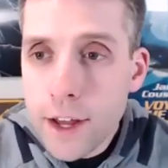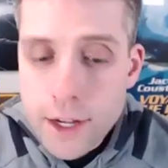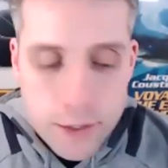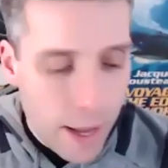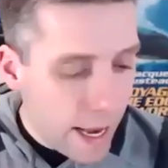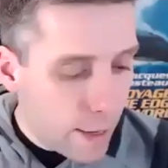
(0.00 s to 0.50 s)

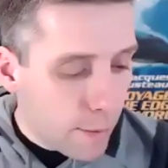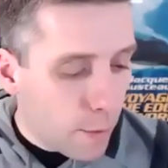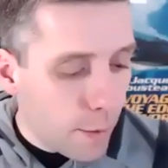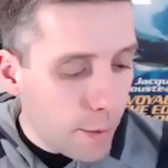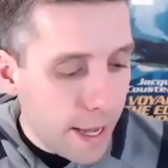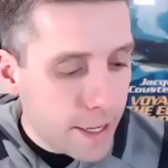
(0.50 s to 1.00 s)
So, Andy,
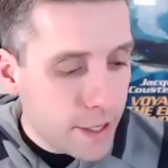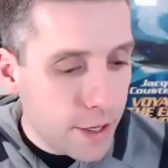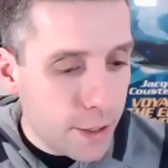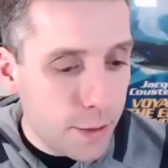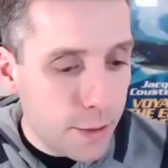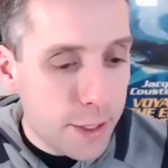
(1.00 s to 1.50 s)
before we get
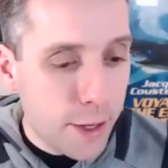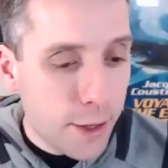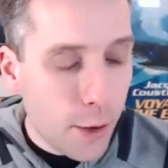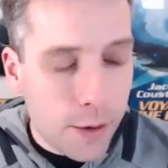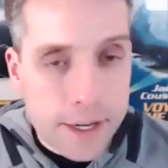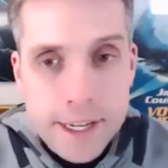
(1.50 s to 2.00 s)
you to
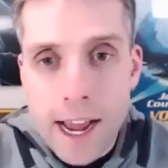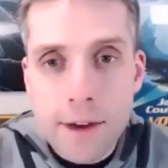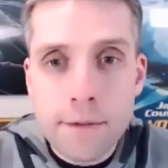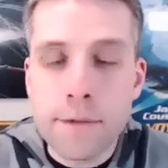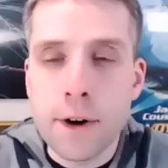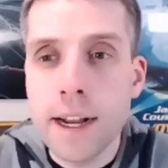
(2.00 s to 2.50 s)
lower
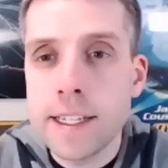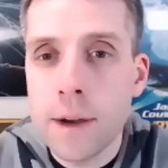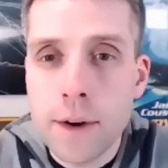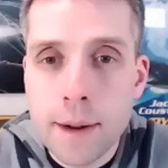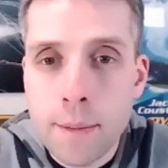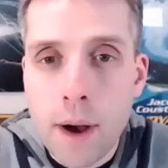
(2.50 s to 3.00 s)
down for us, I
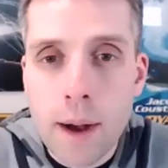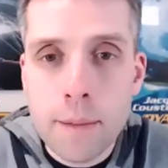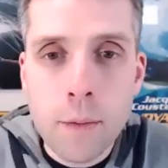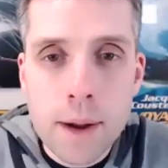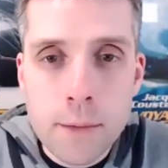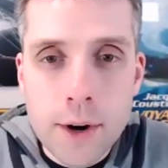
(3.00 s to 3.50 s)
want to pop
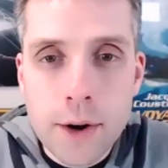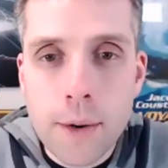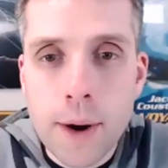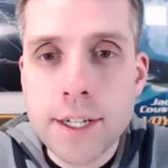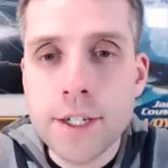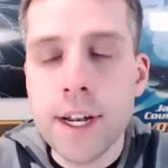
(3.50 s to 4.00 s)
one more
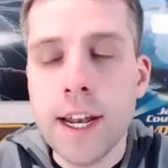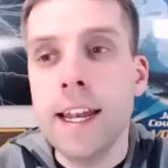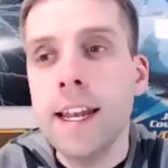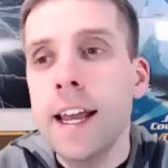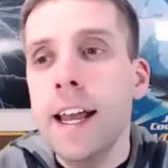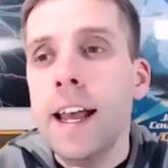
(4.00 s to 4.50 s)
question
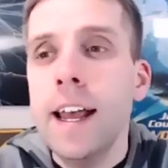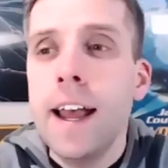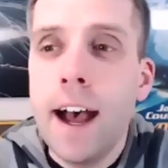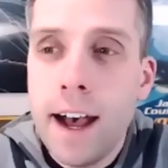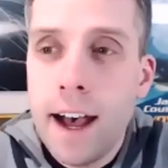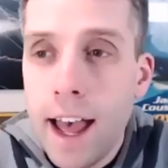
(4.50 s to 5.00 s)
in.
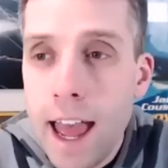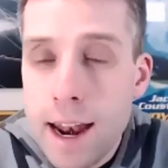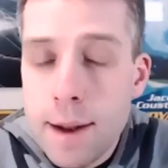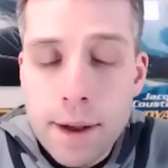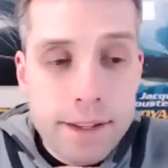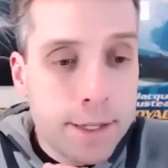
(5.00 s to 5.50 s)
Uh, and
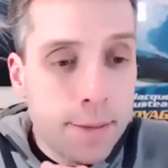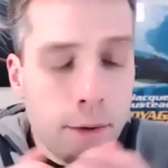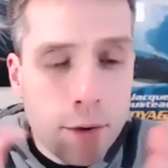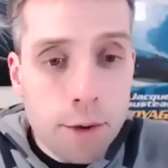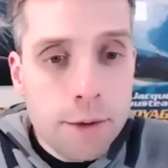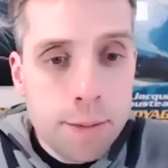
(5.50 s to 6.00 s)
about it's about
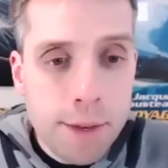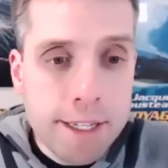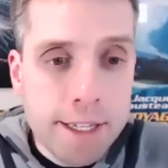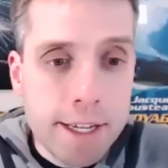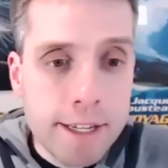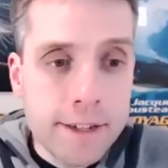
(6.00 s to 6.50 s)
new
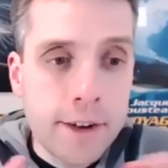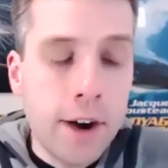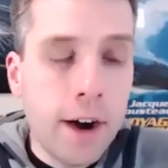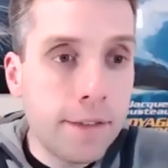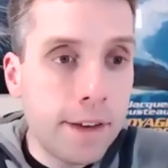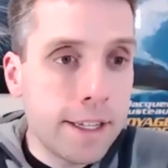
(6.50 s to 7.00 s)
species.
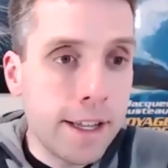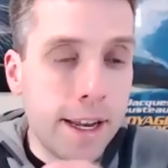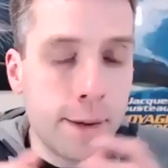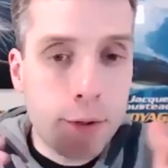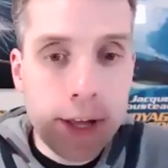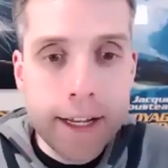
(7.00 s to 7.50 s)
Obviously, in a
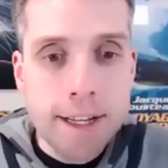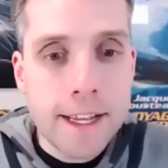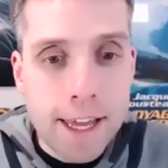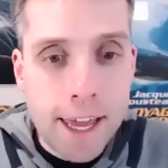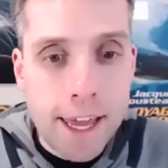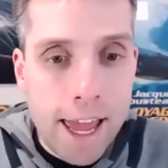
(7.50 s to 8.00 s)
place like the
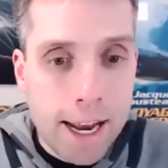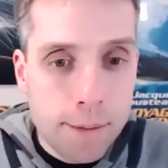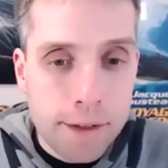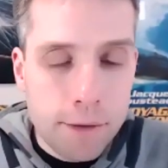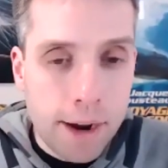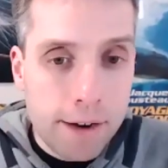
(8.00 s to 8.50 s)
canopy
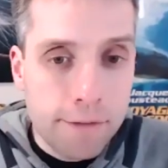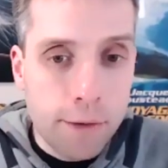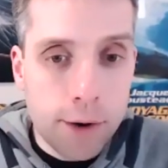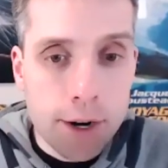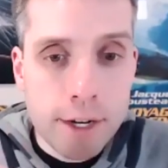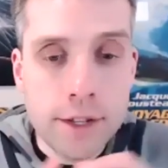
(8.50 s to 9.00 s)
of the
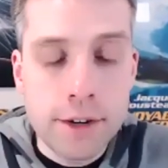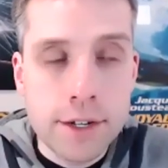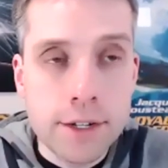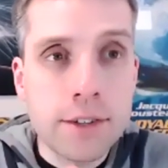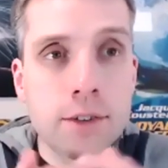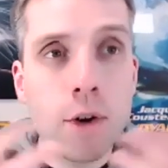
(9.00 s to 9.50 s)
rainforest, there is
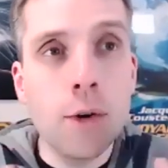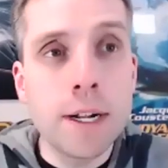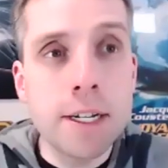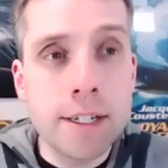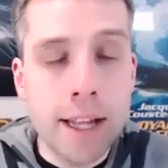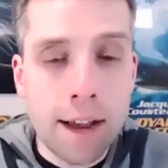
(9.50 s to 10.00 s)
so
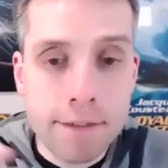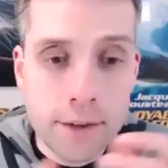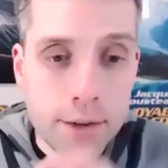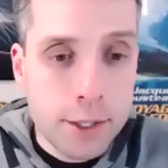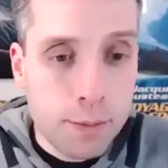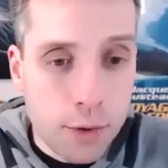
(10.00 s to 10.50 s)
much left to
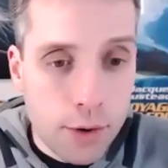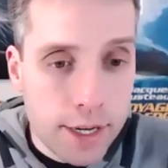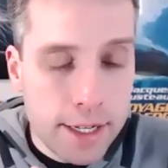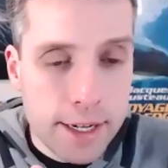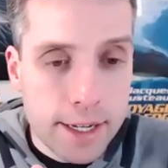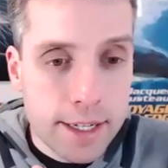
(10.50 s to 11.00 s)
explore,
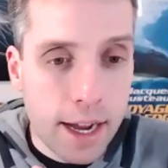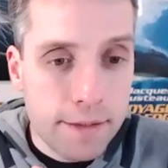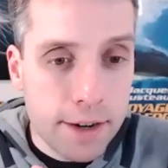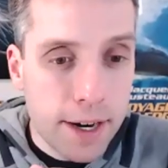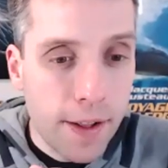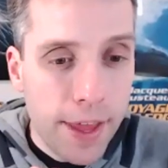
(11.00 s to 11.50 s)
to
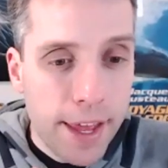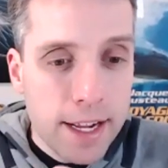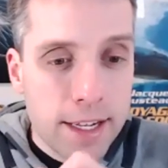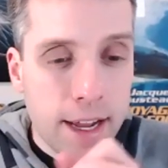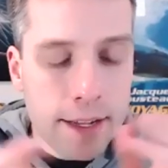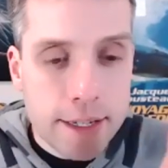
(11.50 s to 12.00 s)
discover,
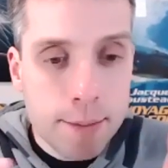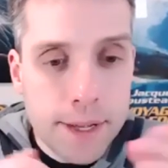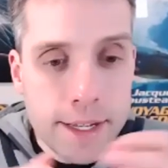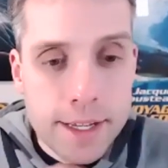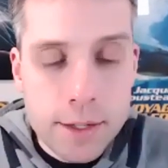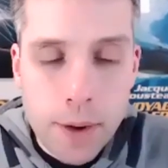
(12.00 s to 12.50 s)
tons of
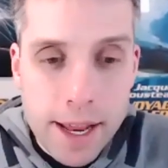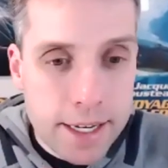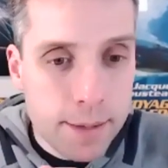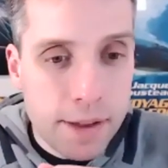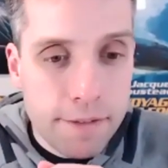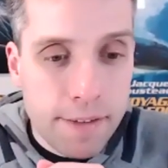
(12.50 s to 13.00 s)
species waiting
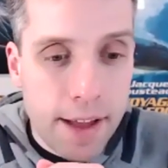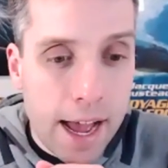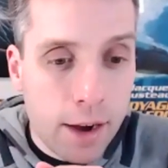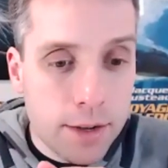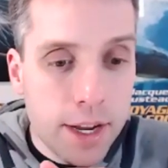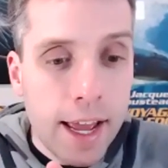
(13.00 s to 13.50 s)
to be
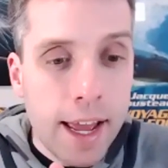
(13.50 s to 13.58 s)
found.